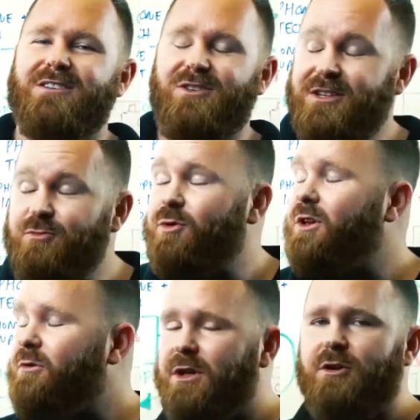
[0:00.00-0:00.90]
So this is
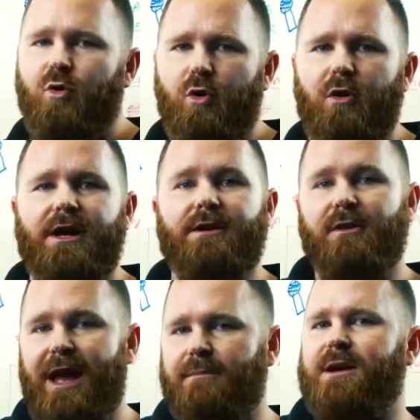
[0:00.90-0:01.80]
really, really cool, and
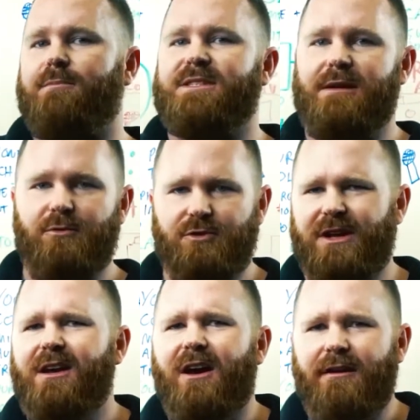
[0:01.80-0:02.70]
your laptop is able to do it.